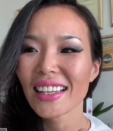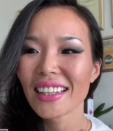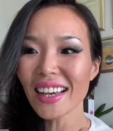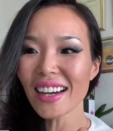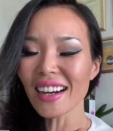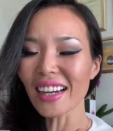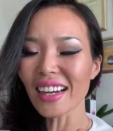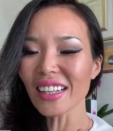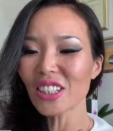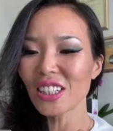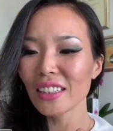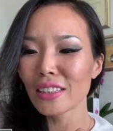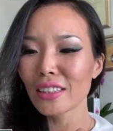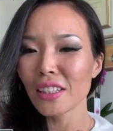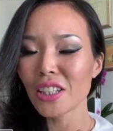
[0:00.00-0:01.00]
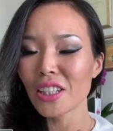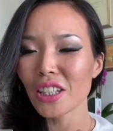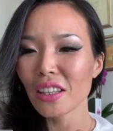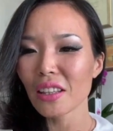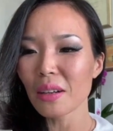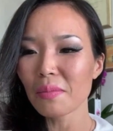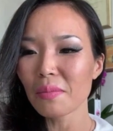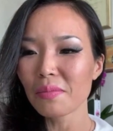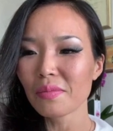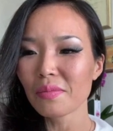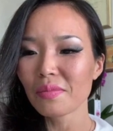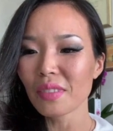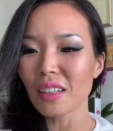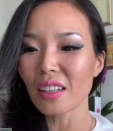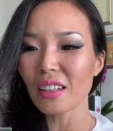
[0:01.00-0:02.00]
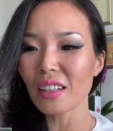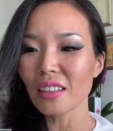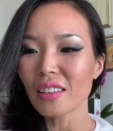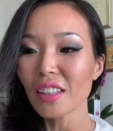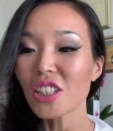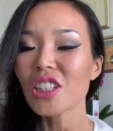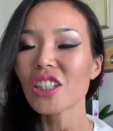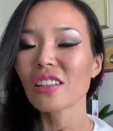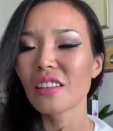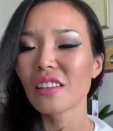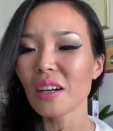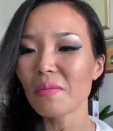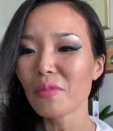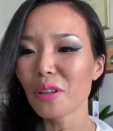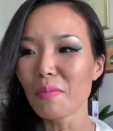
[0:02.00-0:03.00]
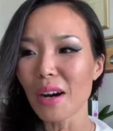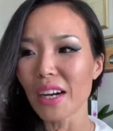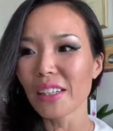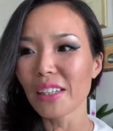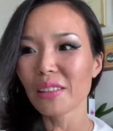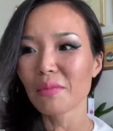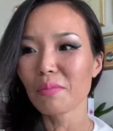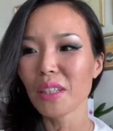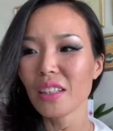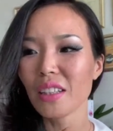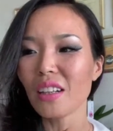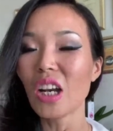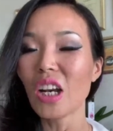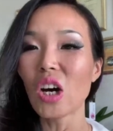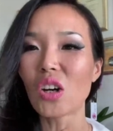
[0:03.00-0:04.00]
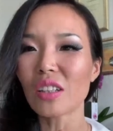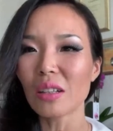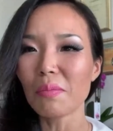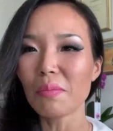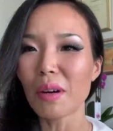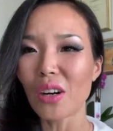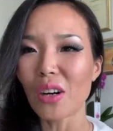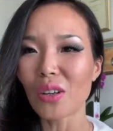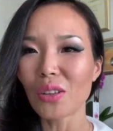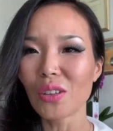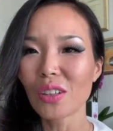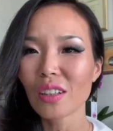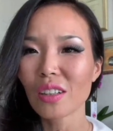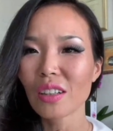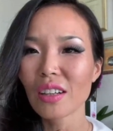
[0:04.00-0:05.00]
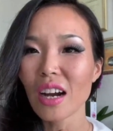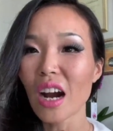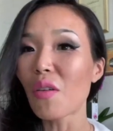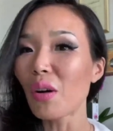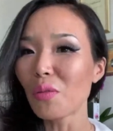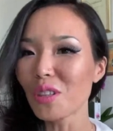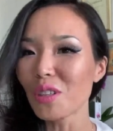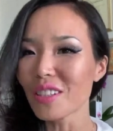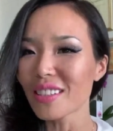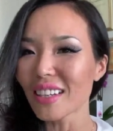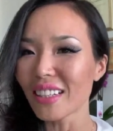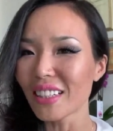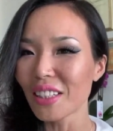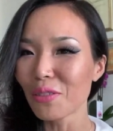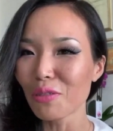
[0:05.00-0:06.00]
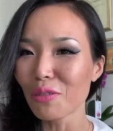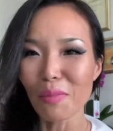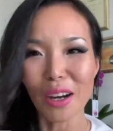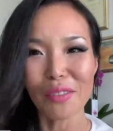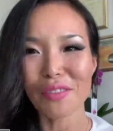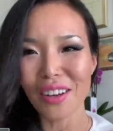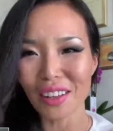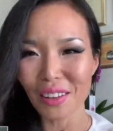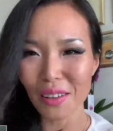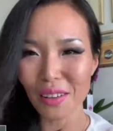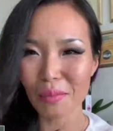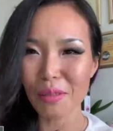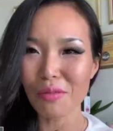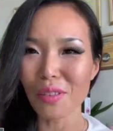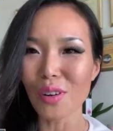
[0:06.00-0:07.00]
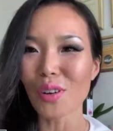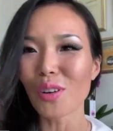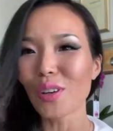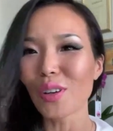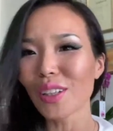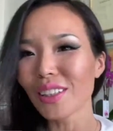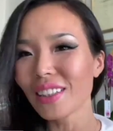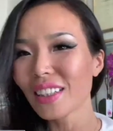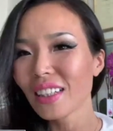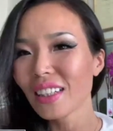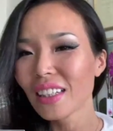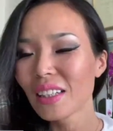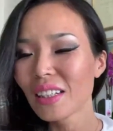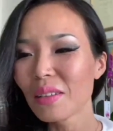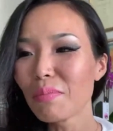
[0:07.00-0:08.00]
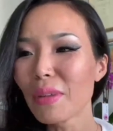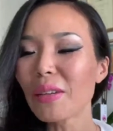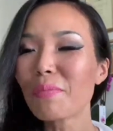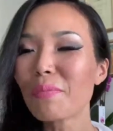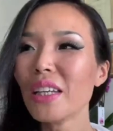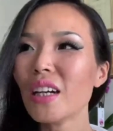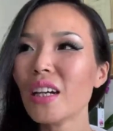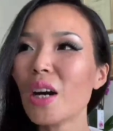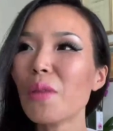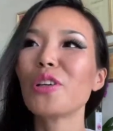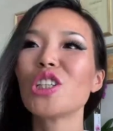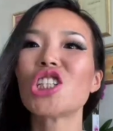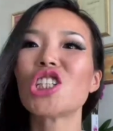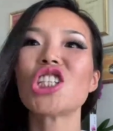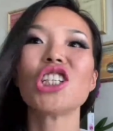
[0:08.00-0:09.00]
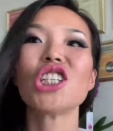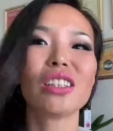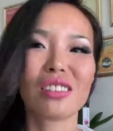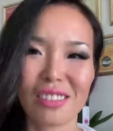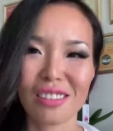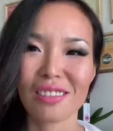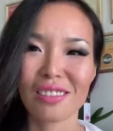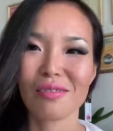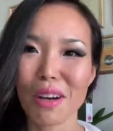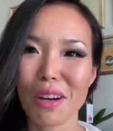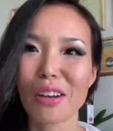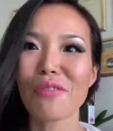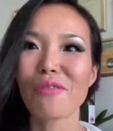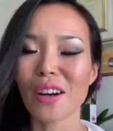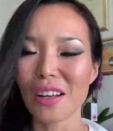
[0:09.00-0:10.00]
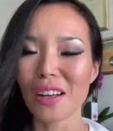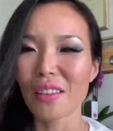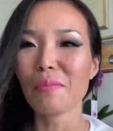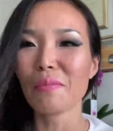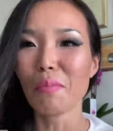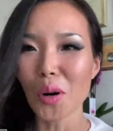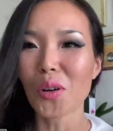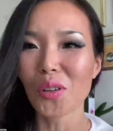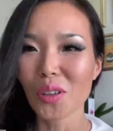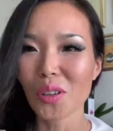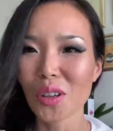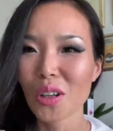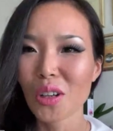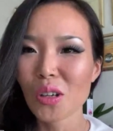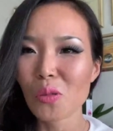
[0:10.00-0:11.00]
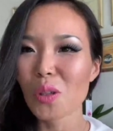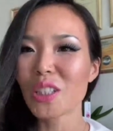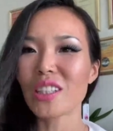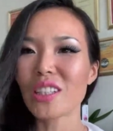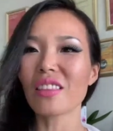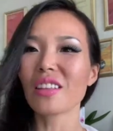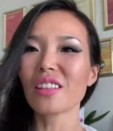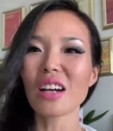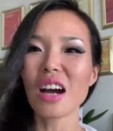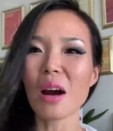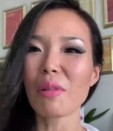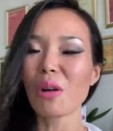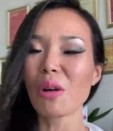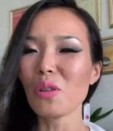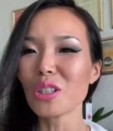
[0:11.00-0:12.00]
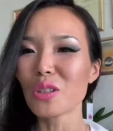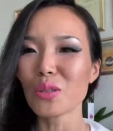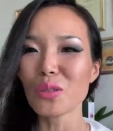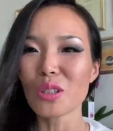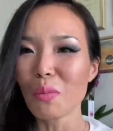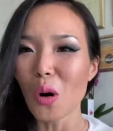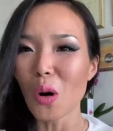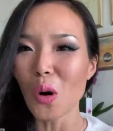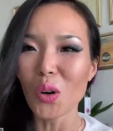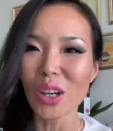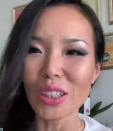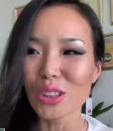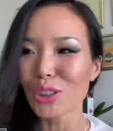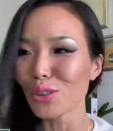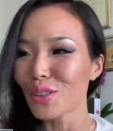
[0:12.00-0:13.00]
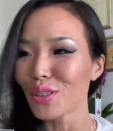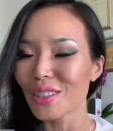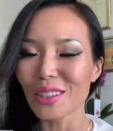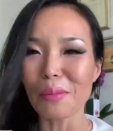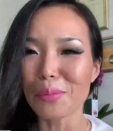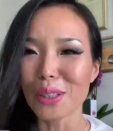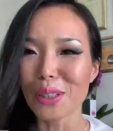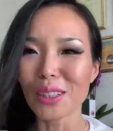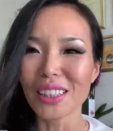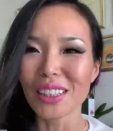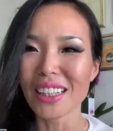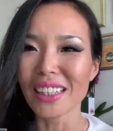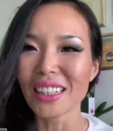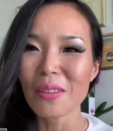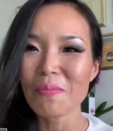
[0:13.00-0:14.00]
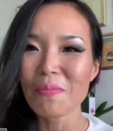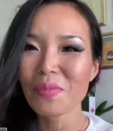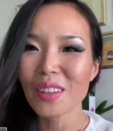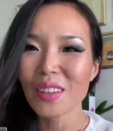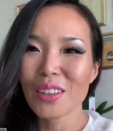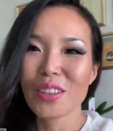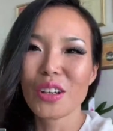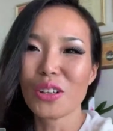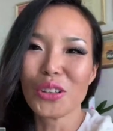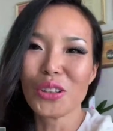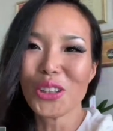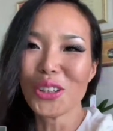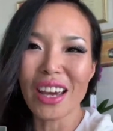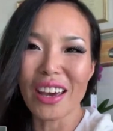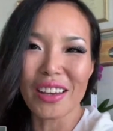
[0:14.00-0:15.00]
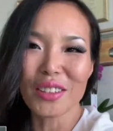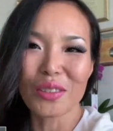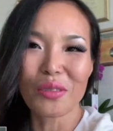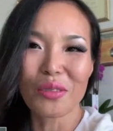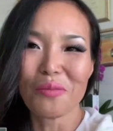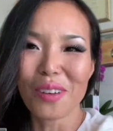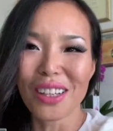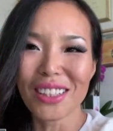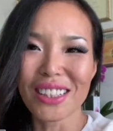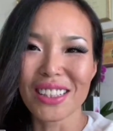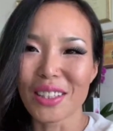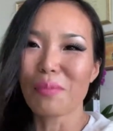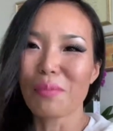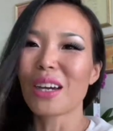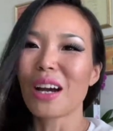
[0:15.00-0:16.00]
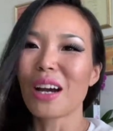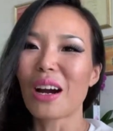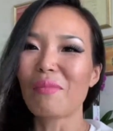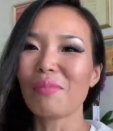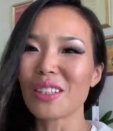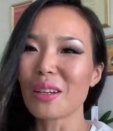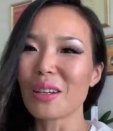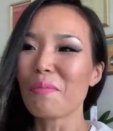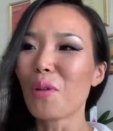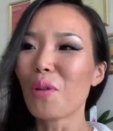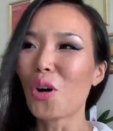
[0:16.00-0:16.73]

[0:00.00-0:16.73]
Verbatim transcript: Yeah, actually, teaching them uh, teaching them reminded me a lot about how I was studying with my father before, and made me appreciate my father more. Which at the time I was too small and too stubborn, and you know you don't care so much. And sometimes at some